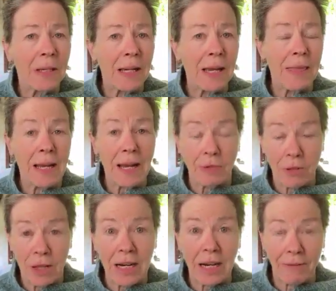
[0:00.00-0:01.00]
And then after
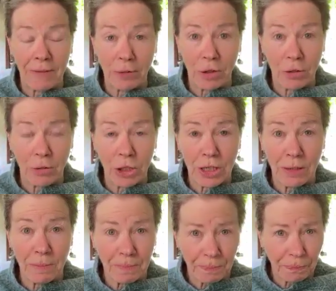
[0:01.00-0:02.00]
that, I found
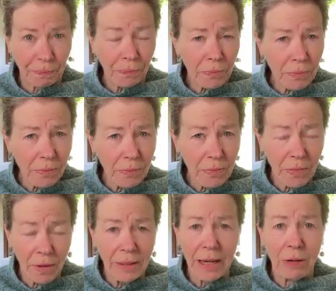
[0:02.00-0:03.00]
coaching.
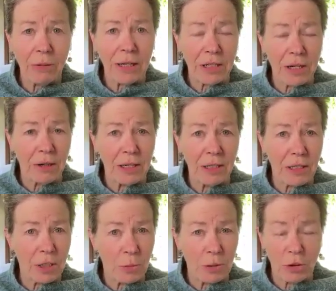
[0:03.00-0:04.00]
Now, when I started as
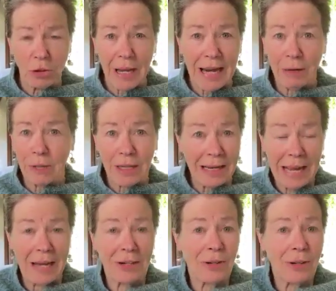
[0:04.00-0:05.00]
a spiritual guide, it was like,
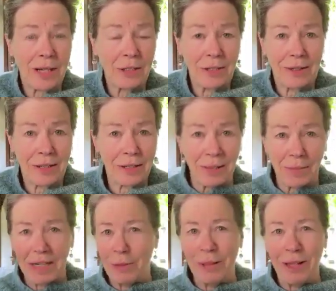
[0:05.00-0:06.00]
I don't know how to do this. I
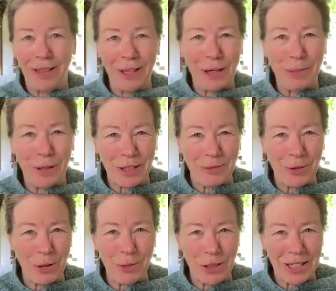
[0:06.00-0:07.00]
mean, I'd been a therapist
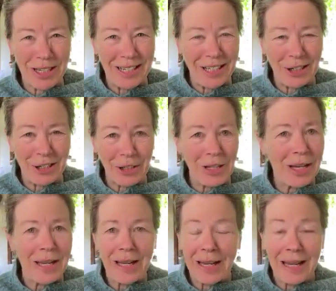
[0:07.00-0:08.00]
for almost 10 years.
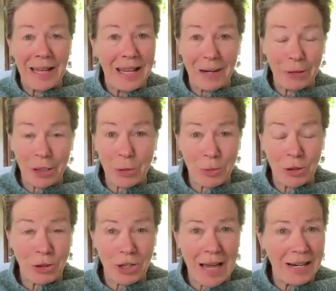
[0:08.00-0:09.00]
And then I was a
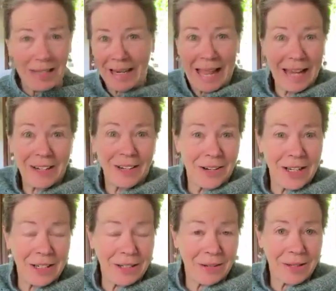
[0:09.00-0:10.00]
spiritual guide. It's like, I don't know how
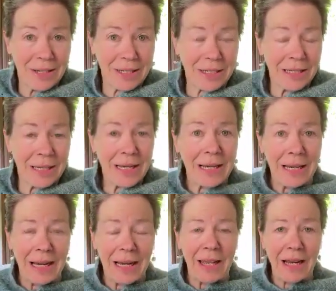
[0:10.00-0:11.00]
to do this.
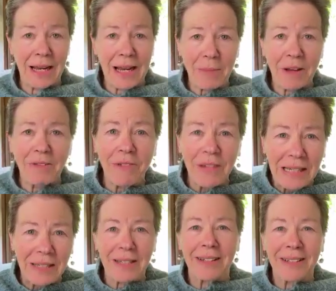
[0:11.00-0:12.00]
And then I got my
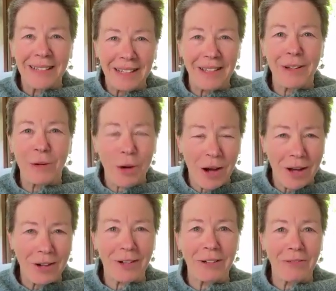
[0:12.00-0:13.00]
feet in the
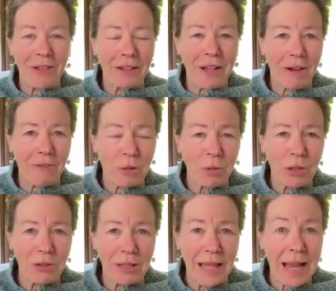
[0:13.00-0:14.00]
water and felt comfortable
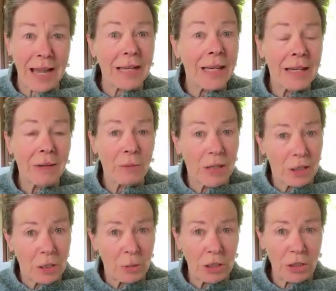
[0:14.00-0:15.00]
doing that. When I
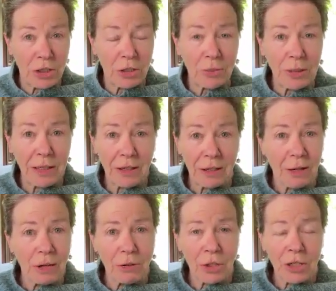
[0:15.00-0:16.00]
switched to being a
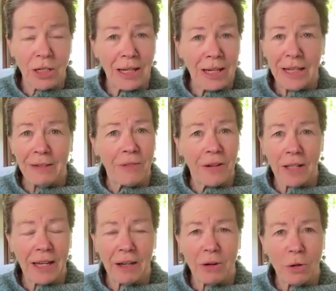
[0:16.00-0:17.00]
coach, it felt
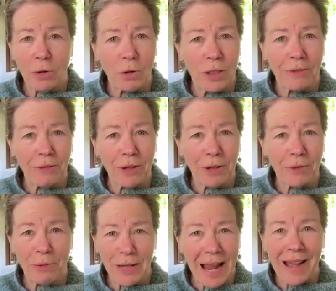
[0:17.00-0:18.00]
like a whole different
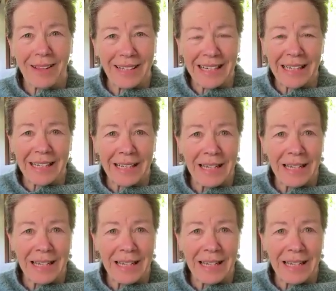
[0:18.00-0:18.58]
reality.